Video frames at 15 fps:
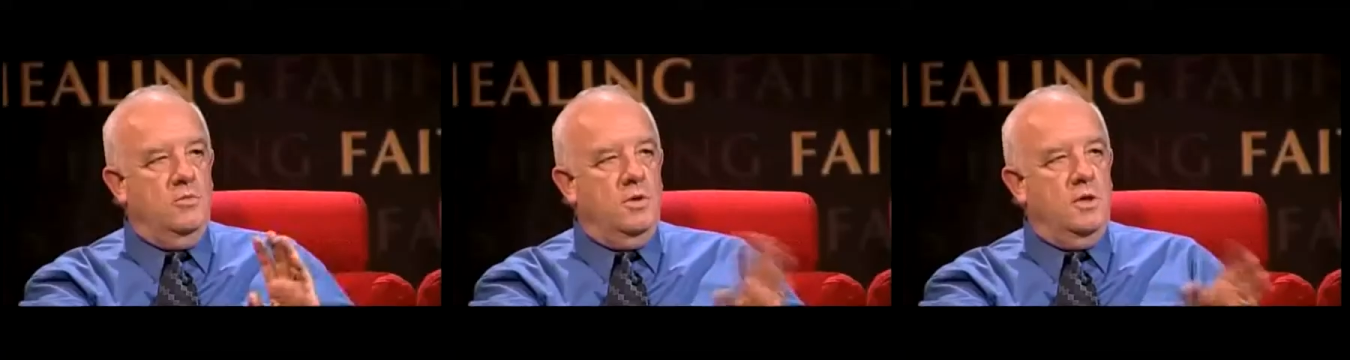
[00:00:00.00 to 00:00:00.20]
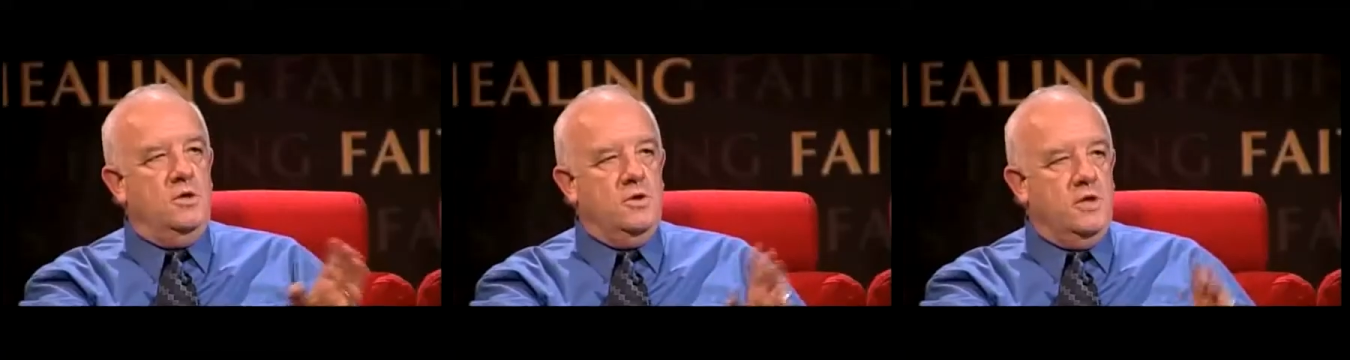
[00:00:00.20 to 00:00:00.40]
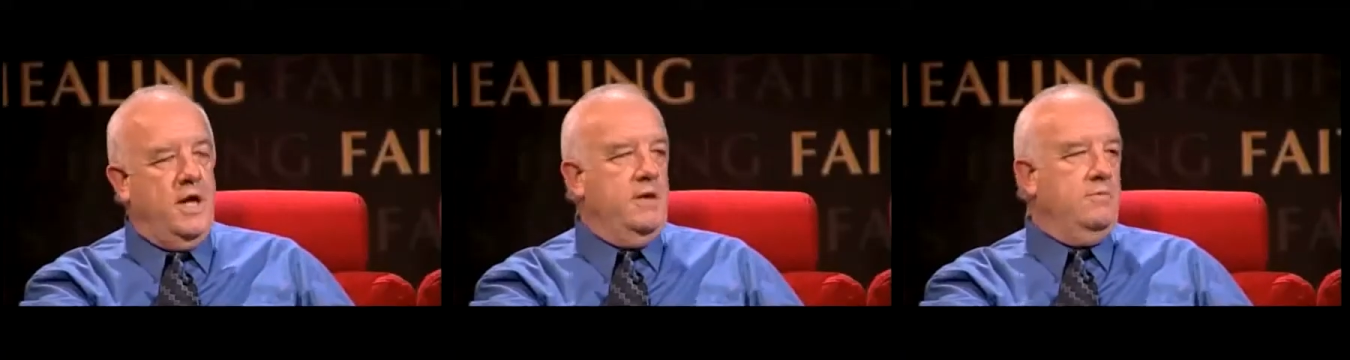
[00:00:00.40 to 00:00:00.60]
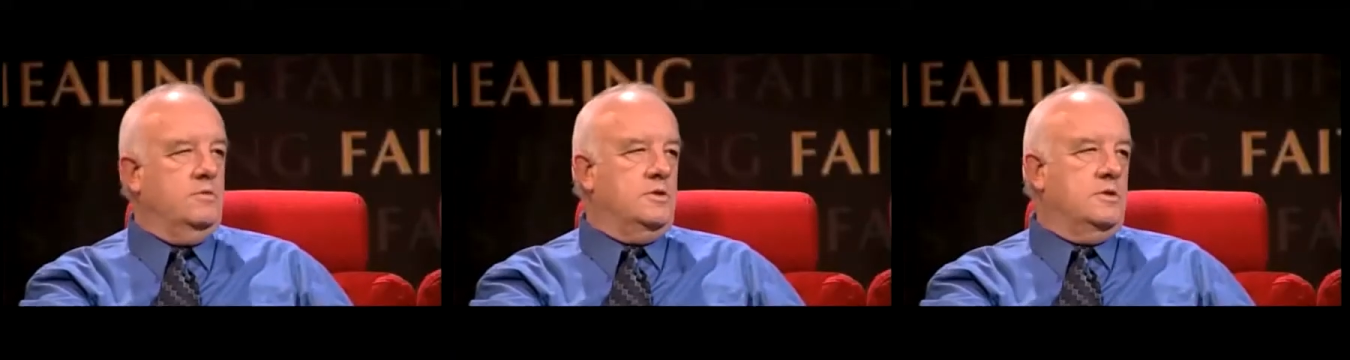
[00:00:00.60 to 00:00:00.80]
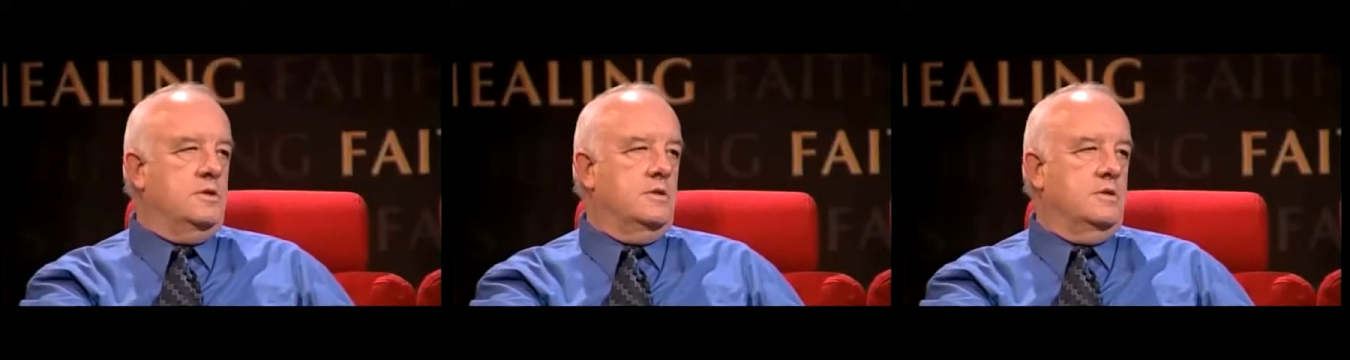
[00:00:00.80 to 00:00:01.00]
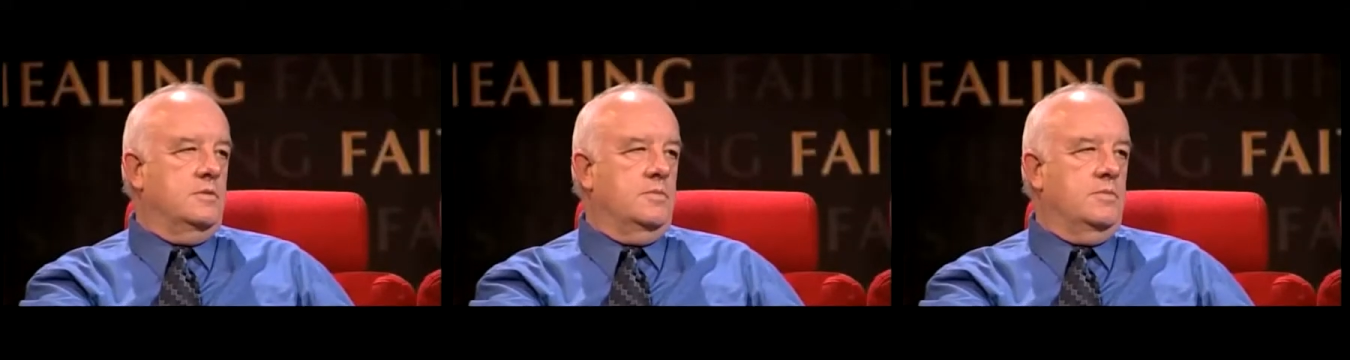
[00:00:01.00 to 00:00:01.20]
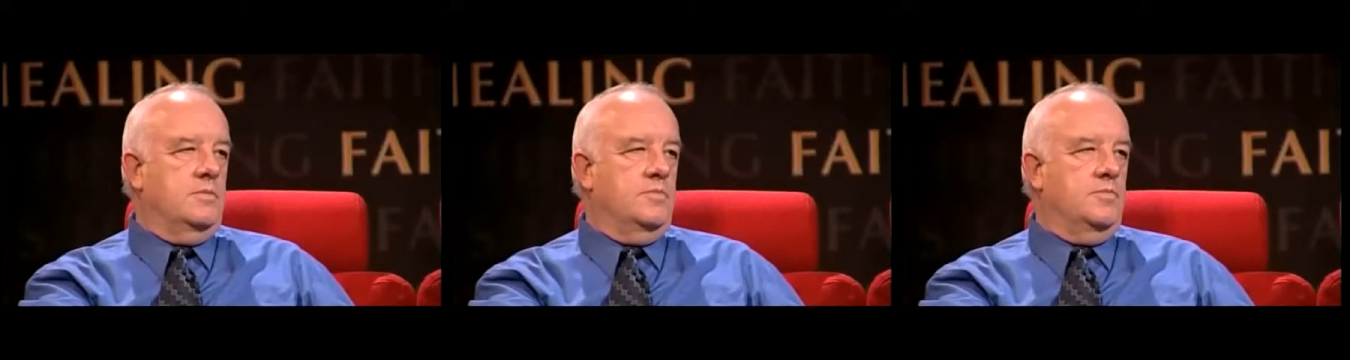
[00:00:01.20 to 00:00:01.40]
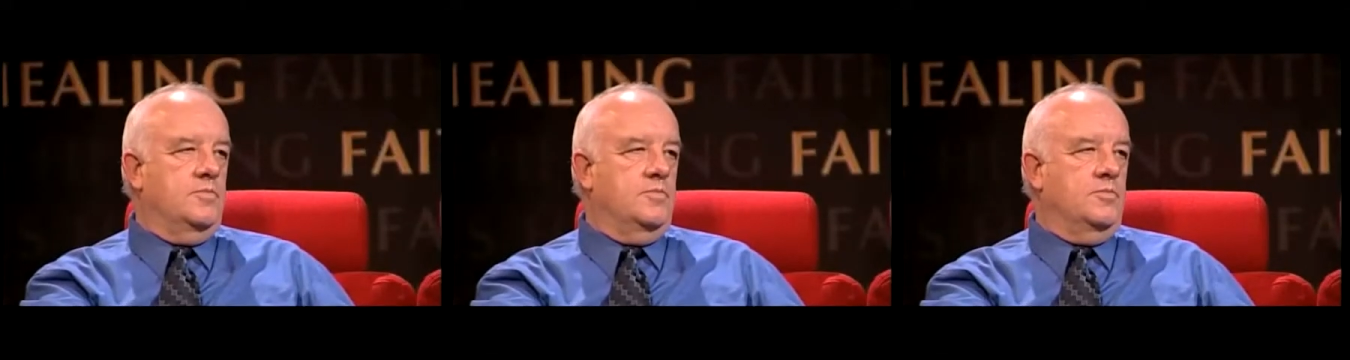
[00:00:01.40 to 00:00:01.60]
when you came to
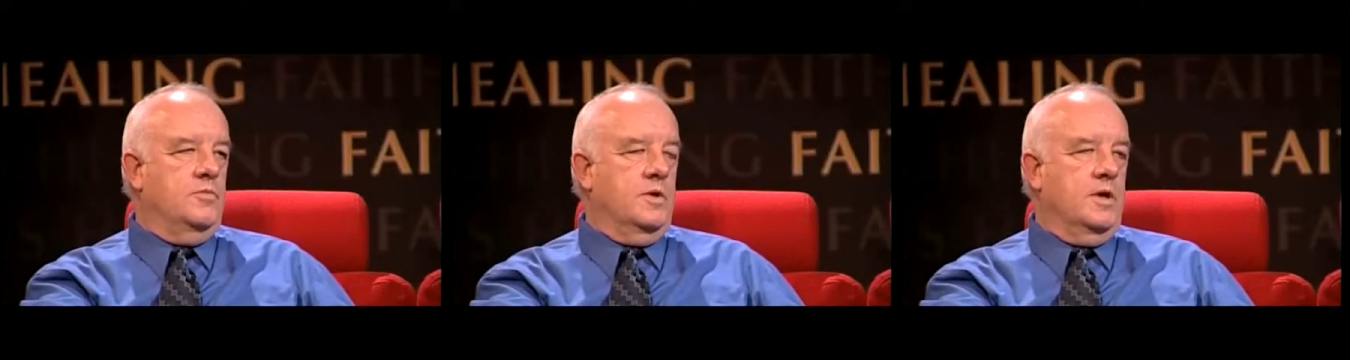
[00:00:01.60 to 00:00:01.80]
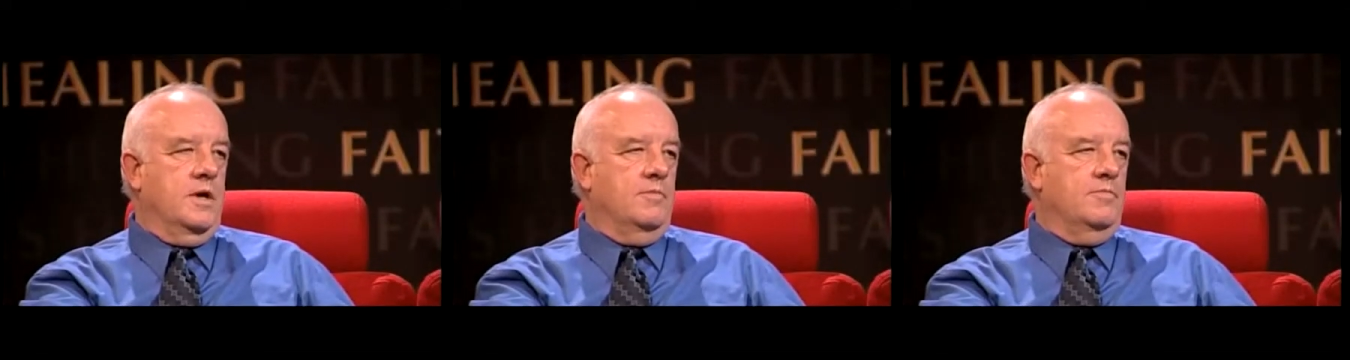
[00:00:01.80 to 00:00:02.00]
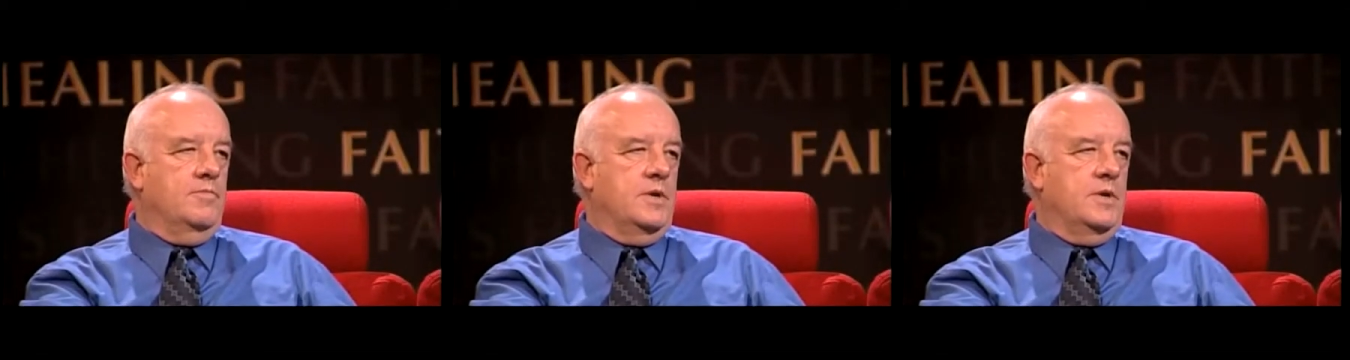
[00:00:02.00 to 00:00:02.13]
um,